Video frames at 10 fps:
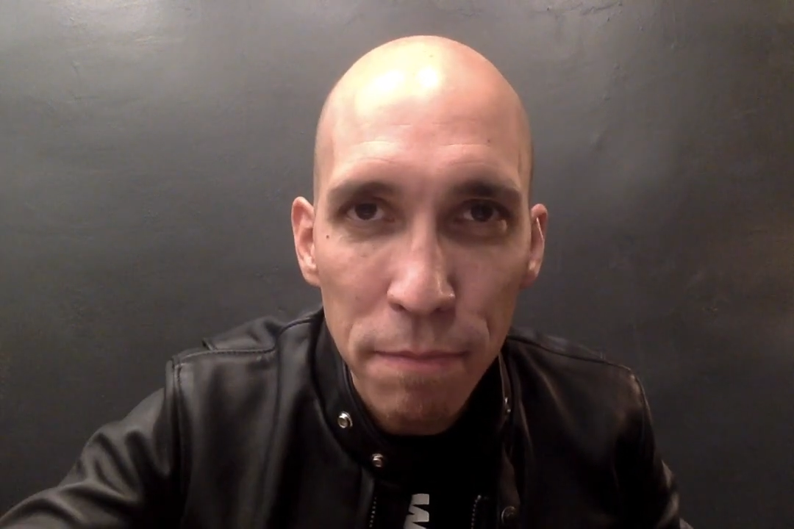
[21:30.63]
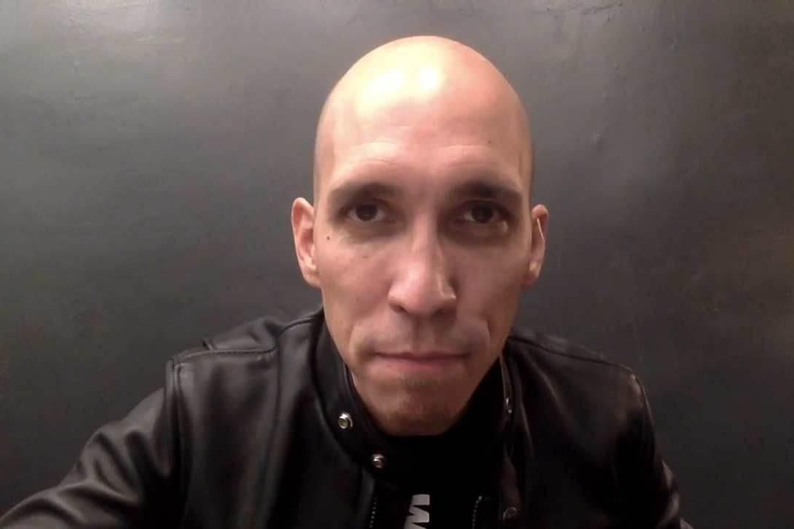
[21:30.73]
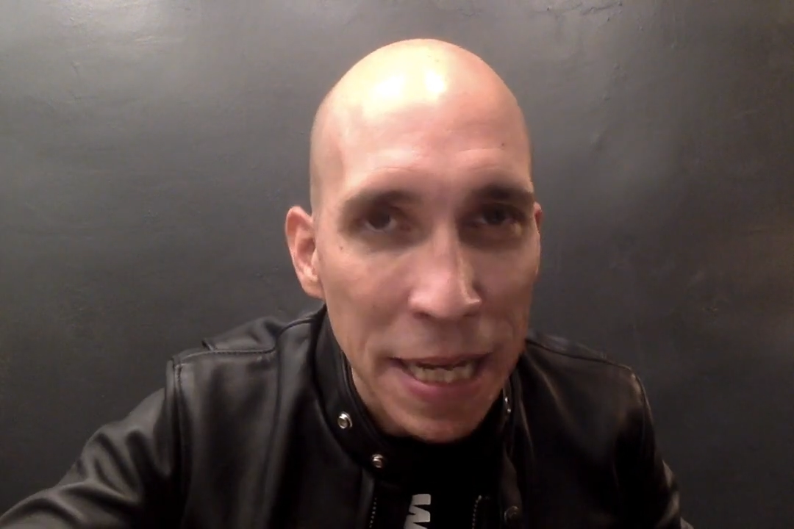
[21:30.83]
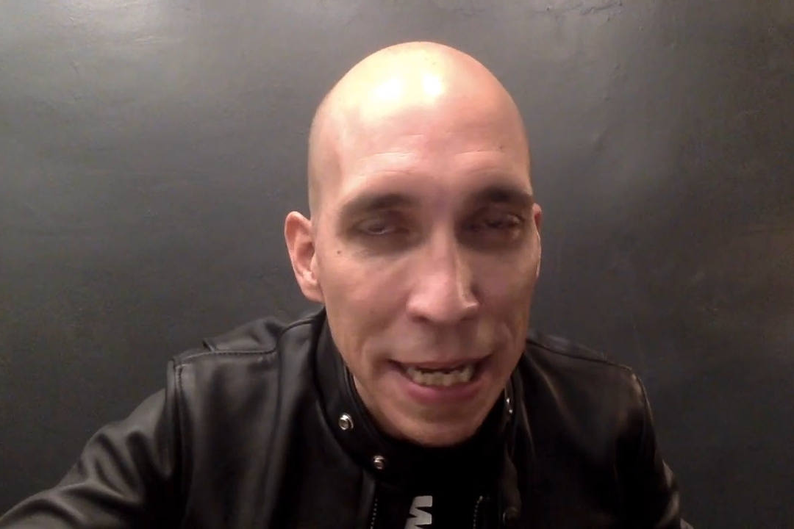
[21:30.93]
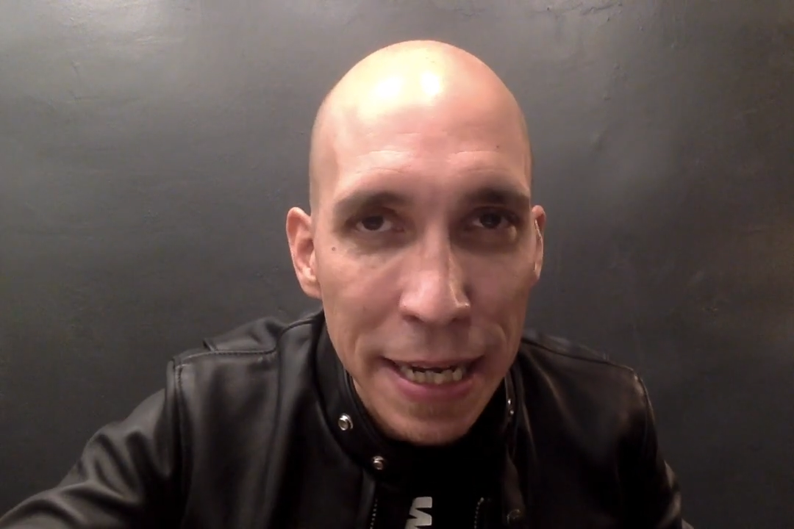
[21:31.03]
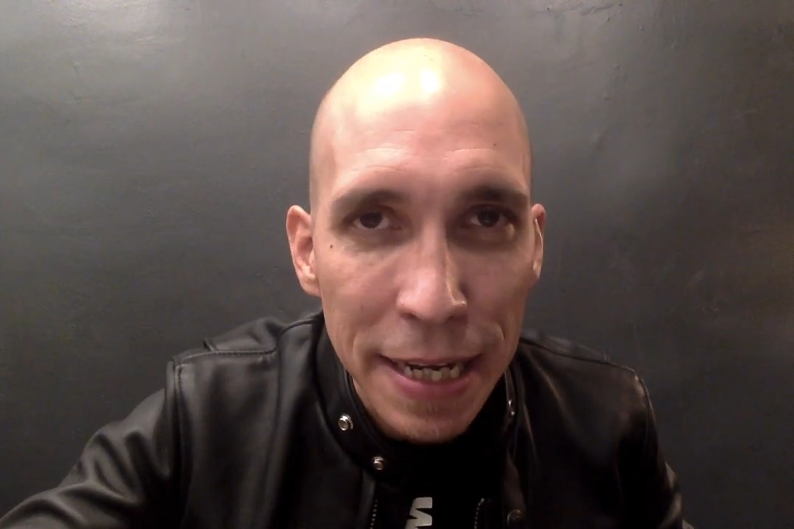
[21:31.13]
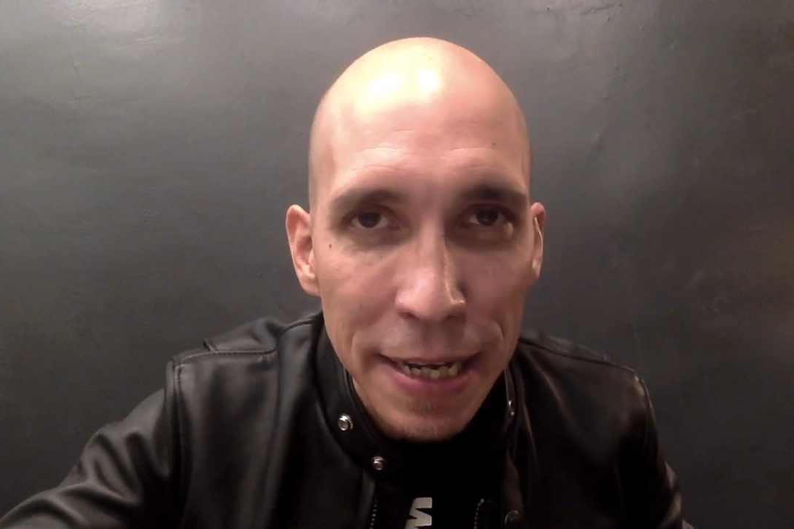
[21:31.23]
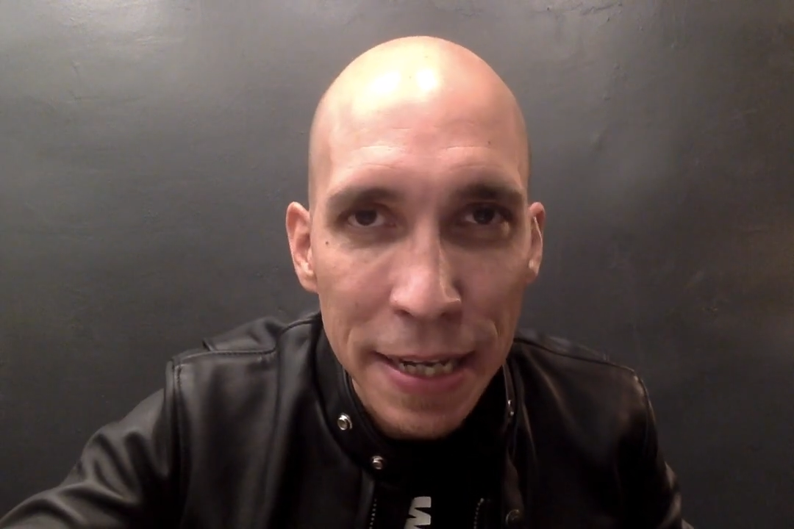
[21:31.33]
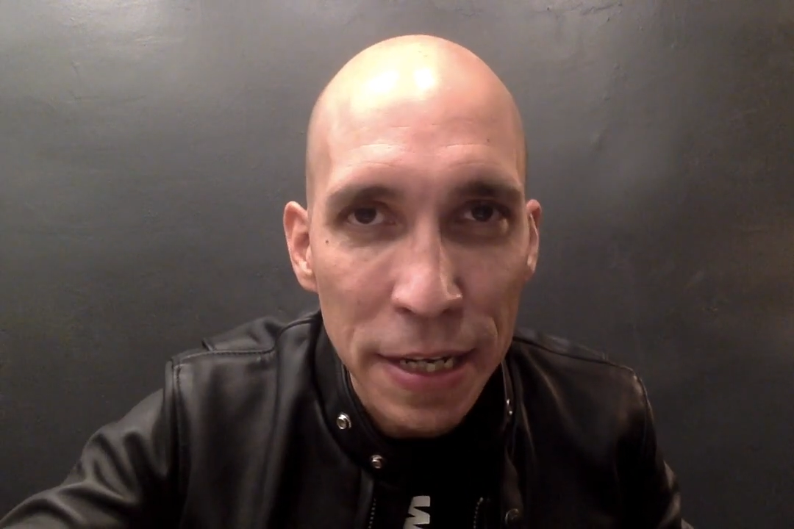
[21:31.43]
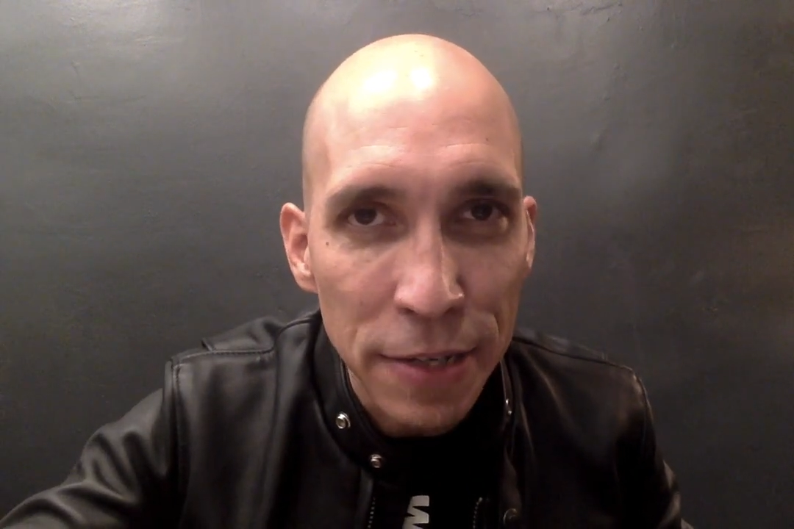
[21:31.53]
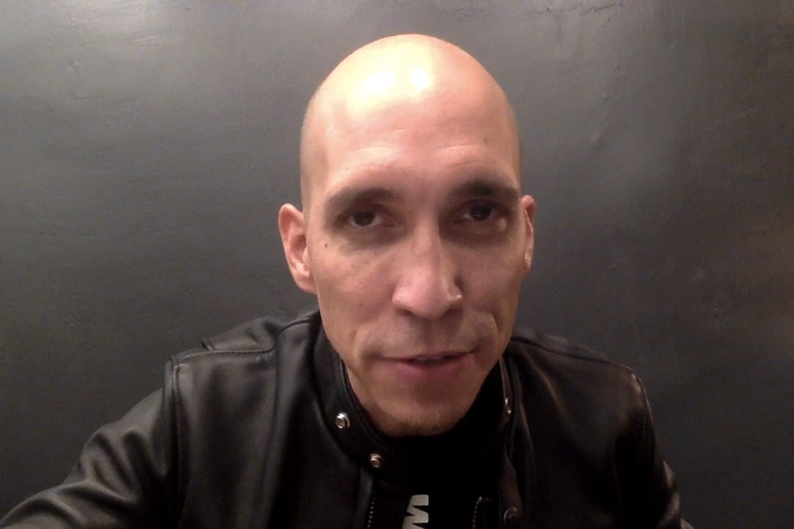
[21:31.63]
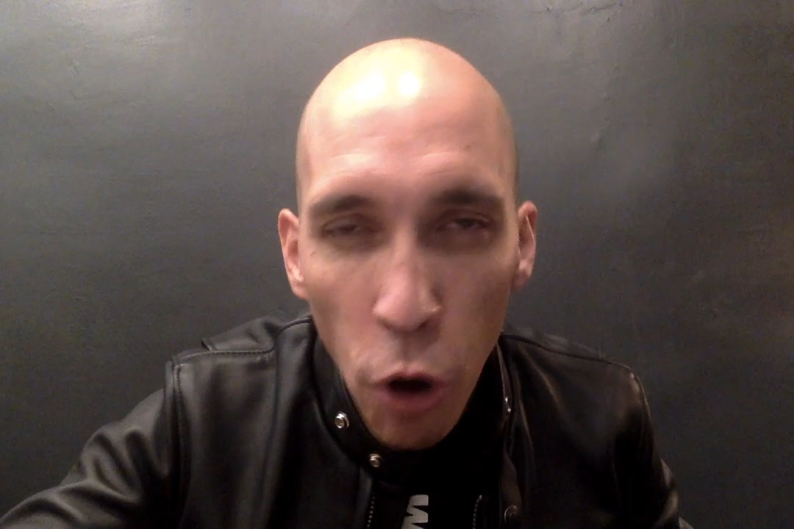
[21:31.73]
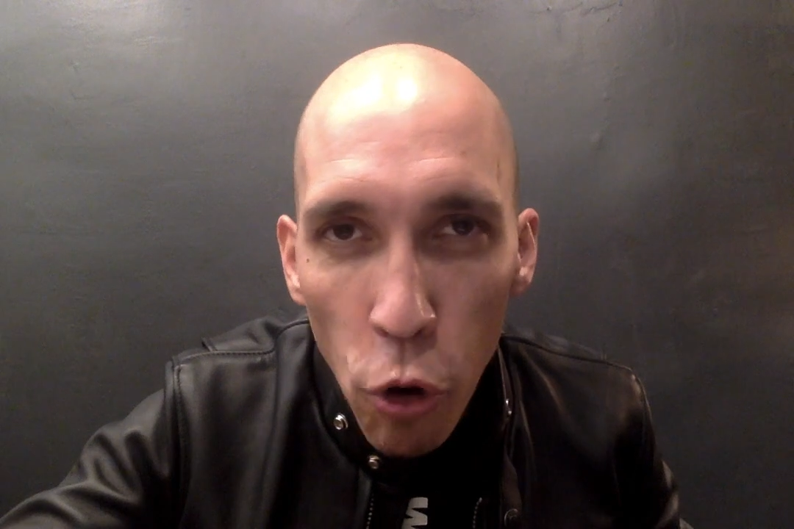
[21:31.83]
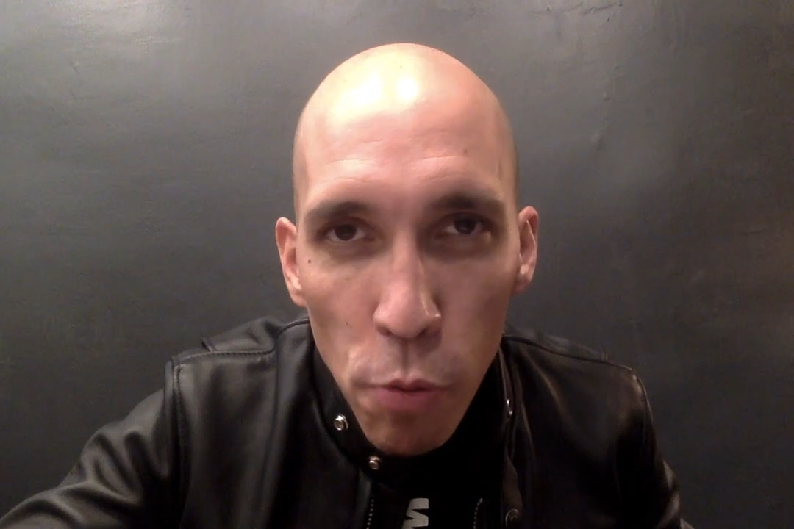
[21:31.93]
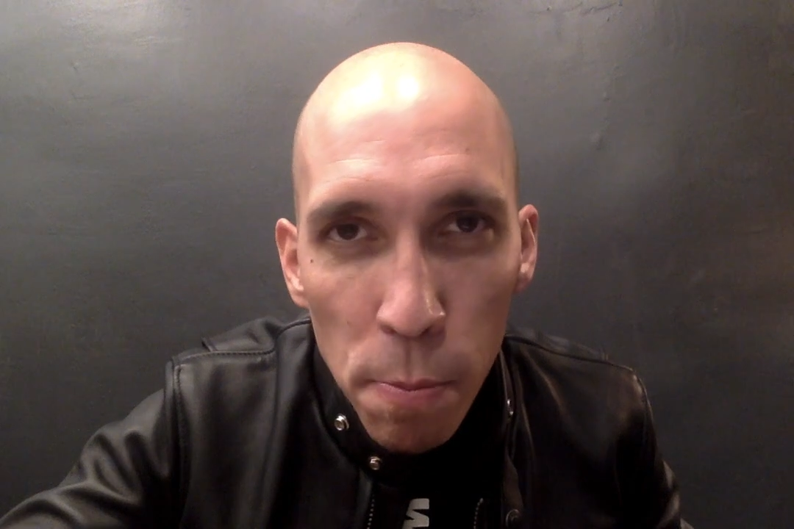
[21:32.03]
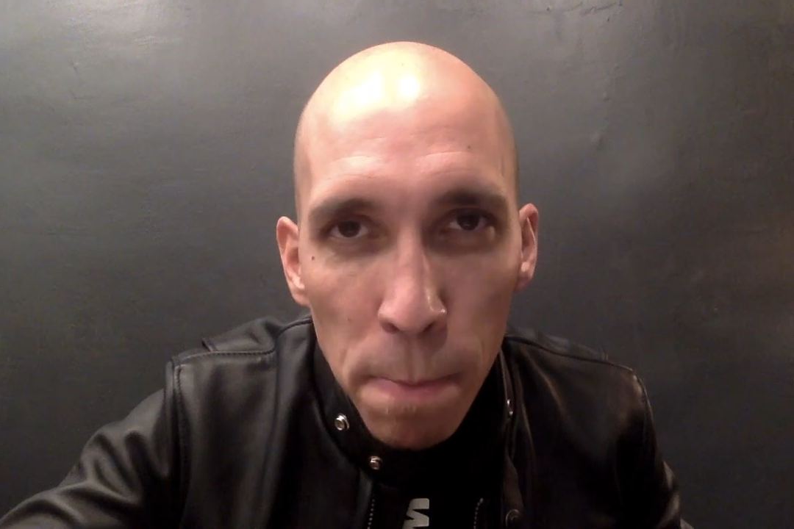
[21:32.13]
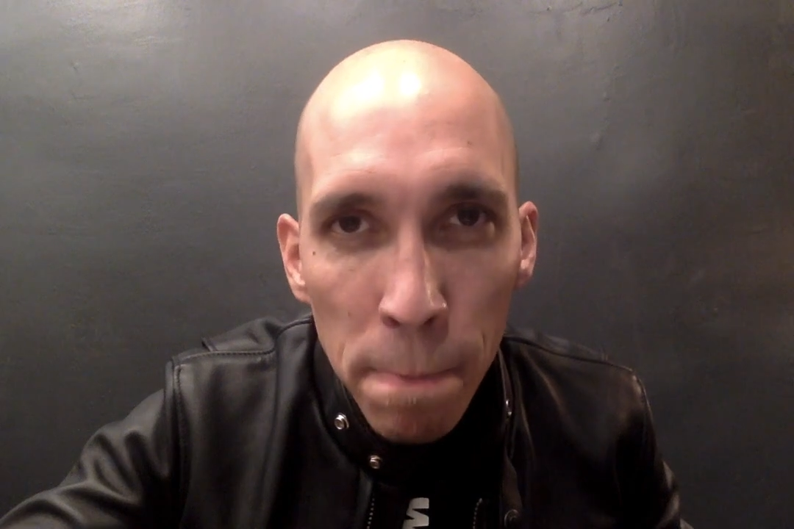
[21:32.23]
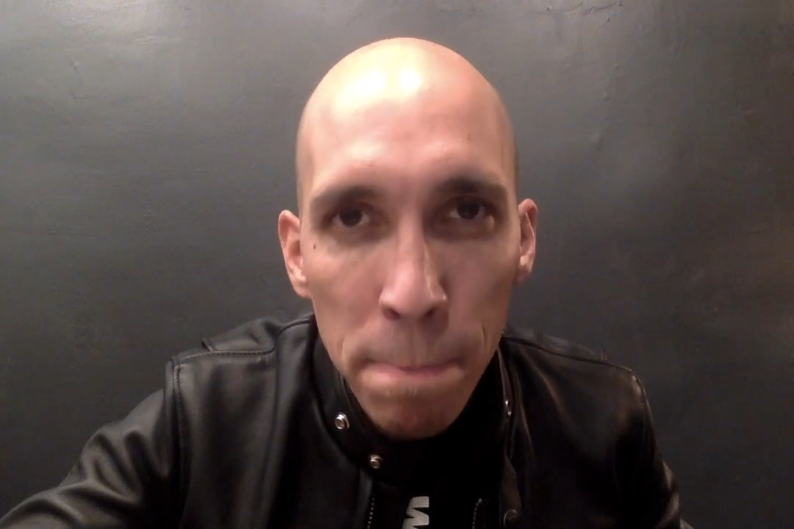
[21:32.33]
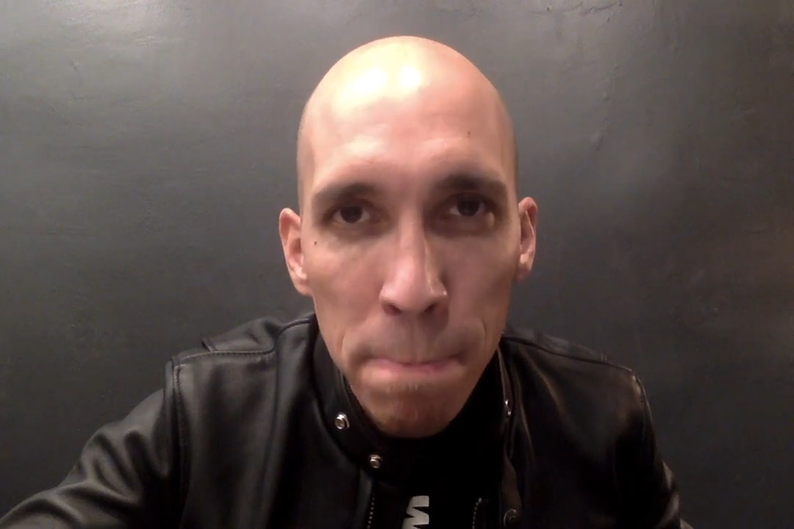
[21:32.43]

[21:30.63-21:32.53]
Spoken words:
me in his home.